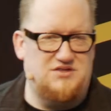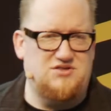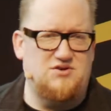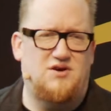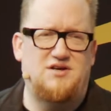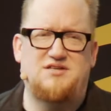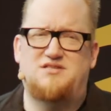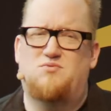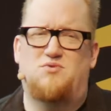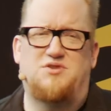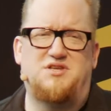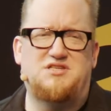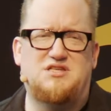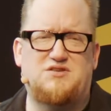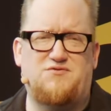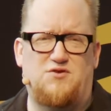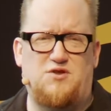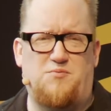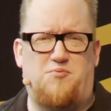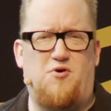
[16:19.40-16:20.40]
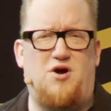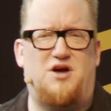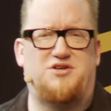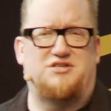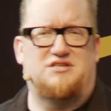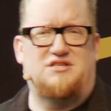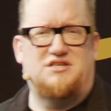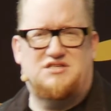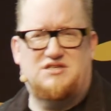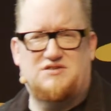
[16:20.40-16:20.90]
It's always, well, this is for the
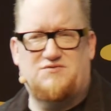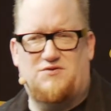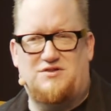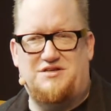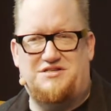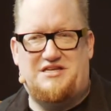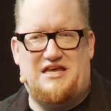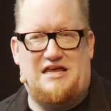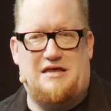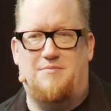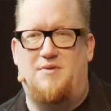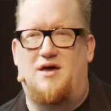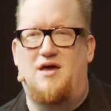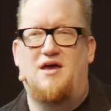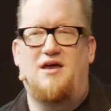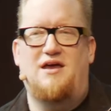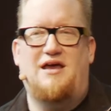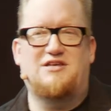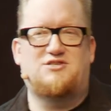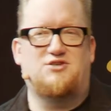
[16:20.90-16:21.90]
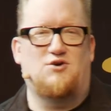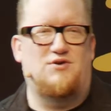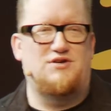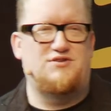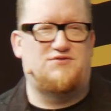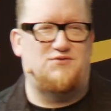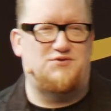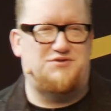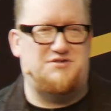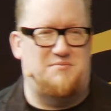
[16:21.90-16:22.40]
project, this is for the team. It's
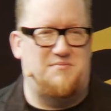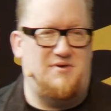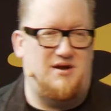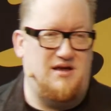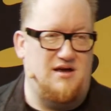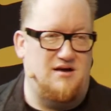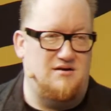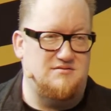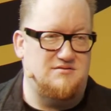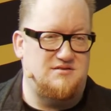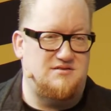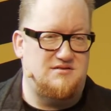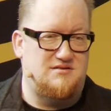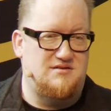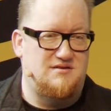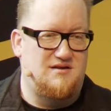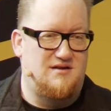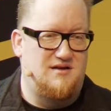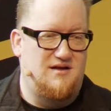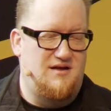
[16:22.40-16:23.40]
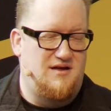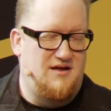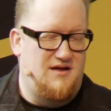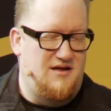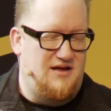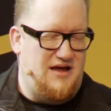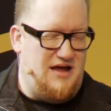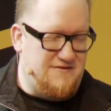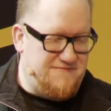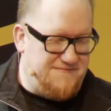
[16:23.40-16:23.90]
always for somebody else.
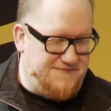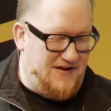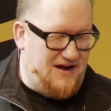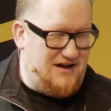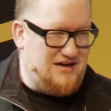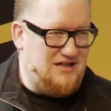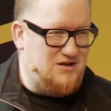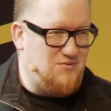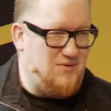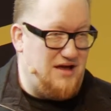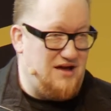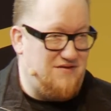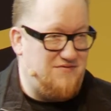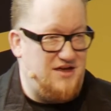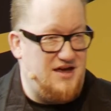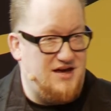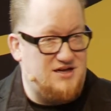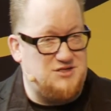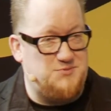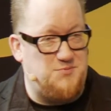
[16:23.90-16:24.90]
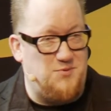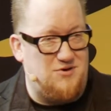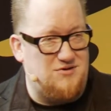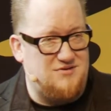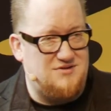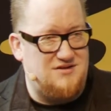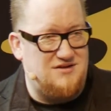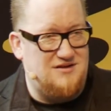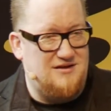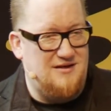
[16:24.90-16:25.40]
And finally, we have the expert.
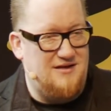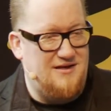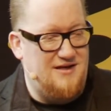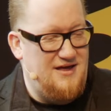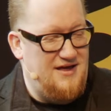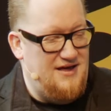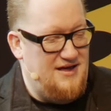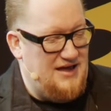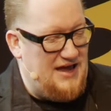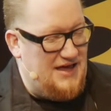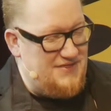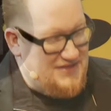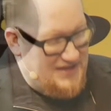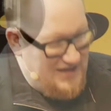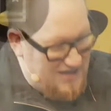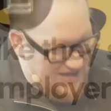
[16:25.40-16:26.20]
And the